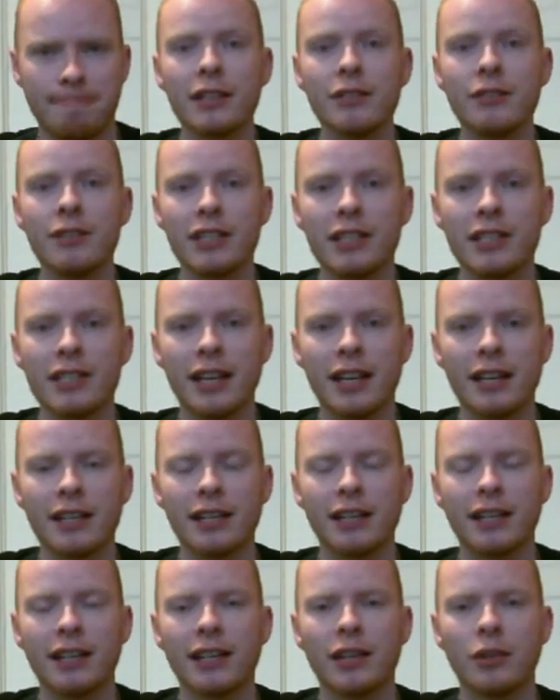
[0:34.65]
The series is
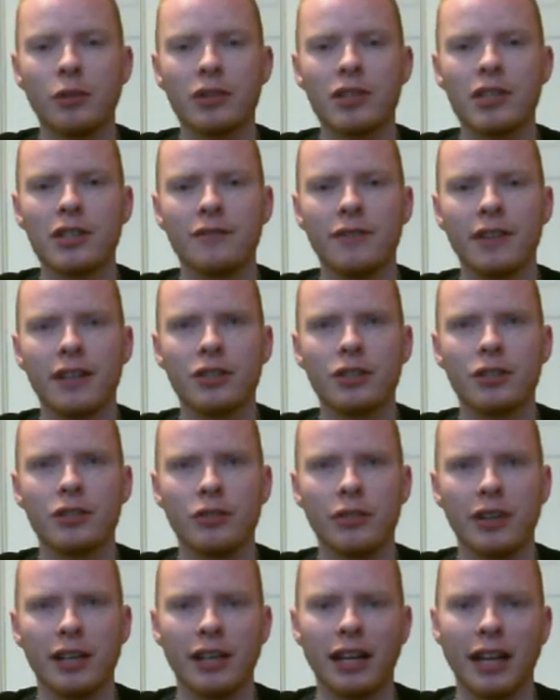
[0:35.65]
set in the
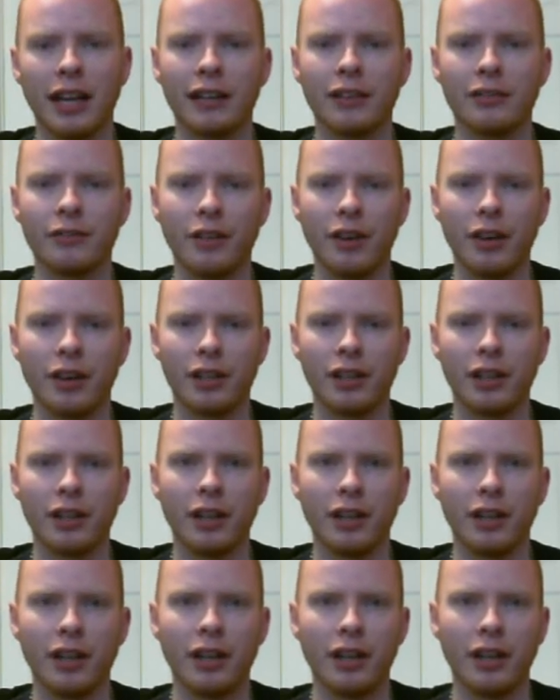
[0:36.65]
quasi-Victorian land of
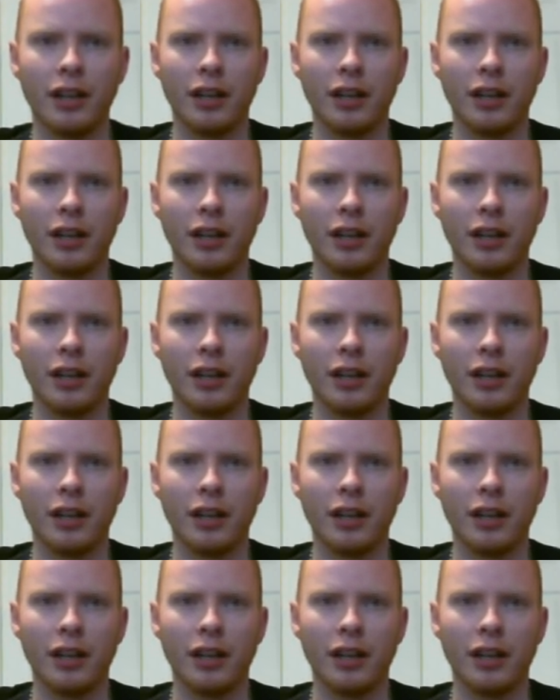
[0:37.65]
Vardia,